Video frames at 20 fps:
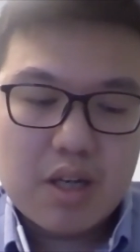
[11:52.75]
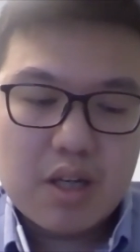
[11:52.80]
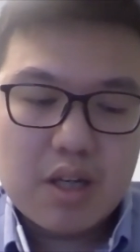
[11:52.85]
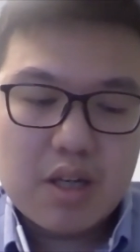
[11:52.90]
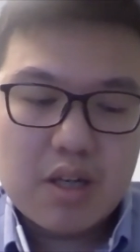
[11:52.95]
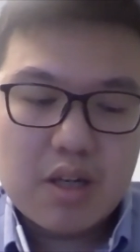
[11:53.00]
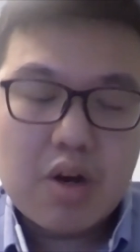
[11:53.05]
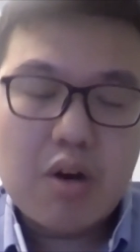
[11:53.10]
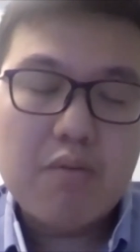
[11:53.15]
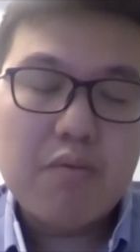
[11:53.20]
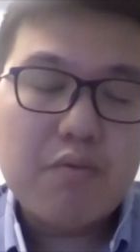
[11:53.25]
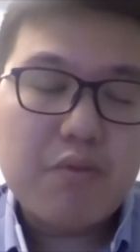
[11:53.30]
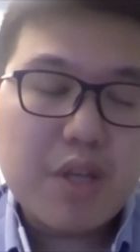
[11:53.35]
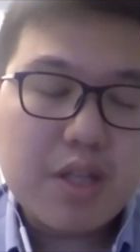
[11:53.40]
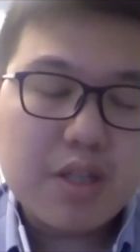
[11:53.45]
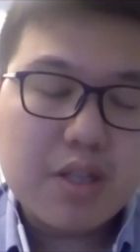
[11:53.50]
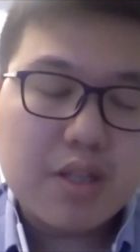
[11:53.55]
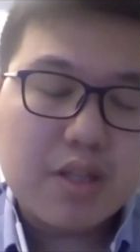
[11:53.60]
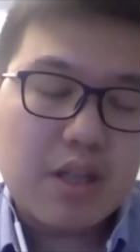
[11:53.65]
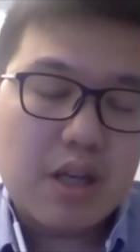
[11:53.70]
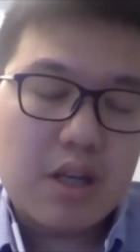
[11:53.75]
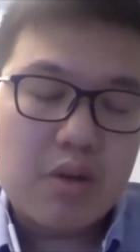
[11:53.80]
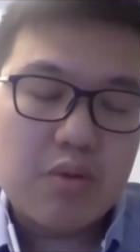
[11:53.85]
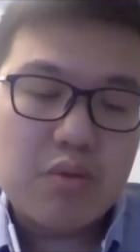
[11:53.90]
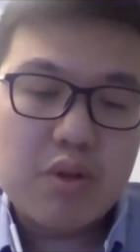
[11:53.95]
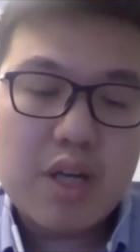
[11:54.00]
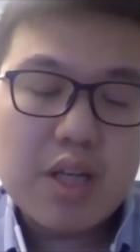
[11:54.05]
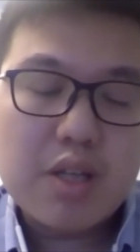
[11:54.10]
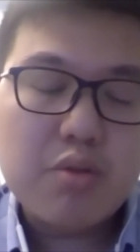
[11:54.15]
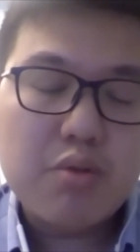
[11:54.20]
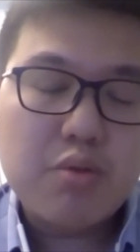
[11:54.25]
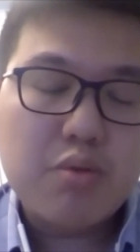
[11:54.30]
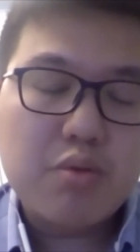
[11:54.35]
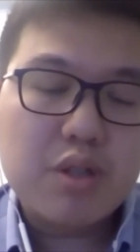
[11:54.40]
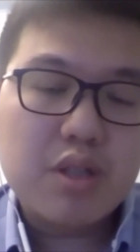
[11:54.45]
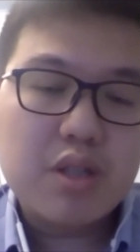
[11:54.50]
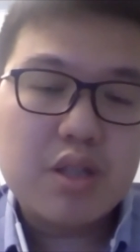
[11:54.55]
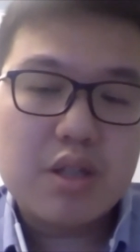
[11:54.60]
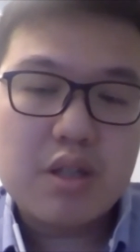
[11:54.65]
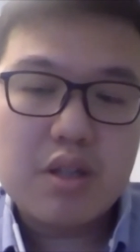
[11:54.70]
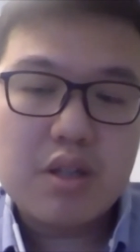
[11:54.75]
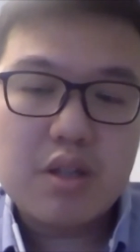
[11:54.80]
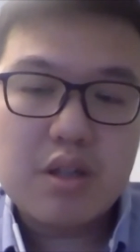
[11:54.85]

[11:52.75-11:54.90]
convince our end user,